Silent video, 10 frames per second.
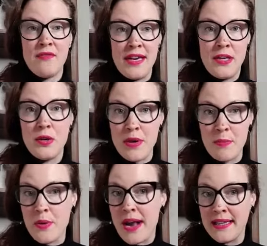in your
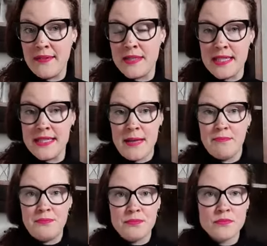reproductive system.
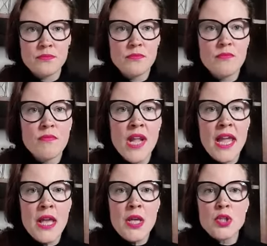
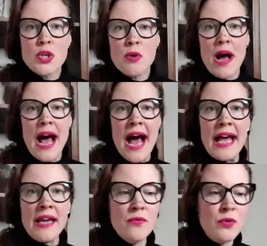So
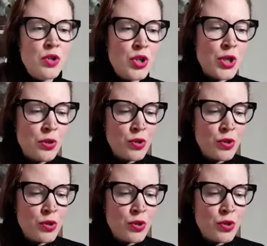I want you